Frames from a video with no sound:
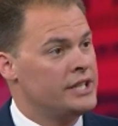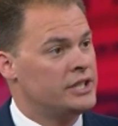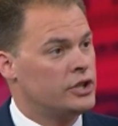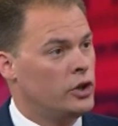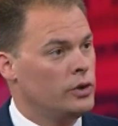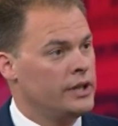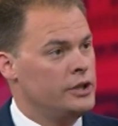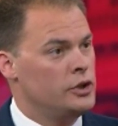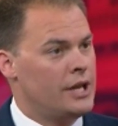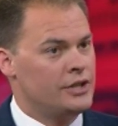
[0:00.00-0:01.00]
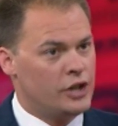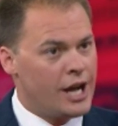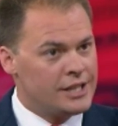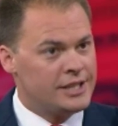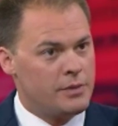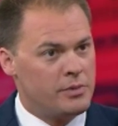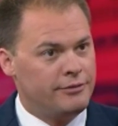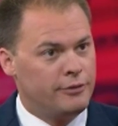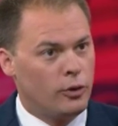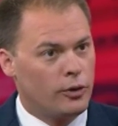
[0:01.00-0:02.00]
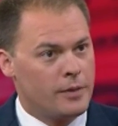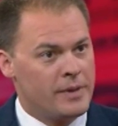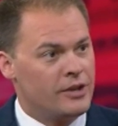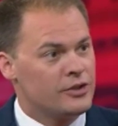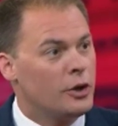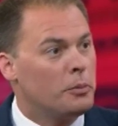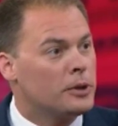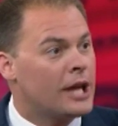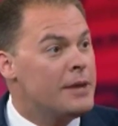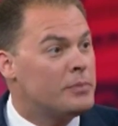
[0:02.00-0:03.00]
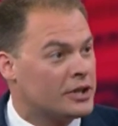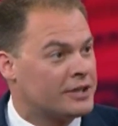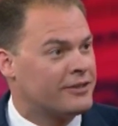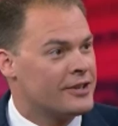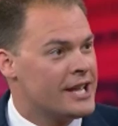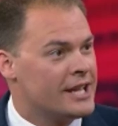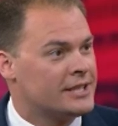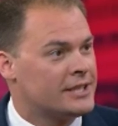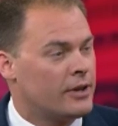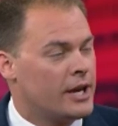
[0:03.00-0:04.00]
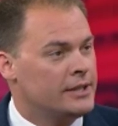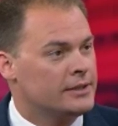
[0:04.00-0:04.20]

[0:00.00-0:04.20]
It's a totally new, as John said before. I mean, there's no playbook for this. Right?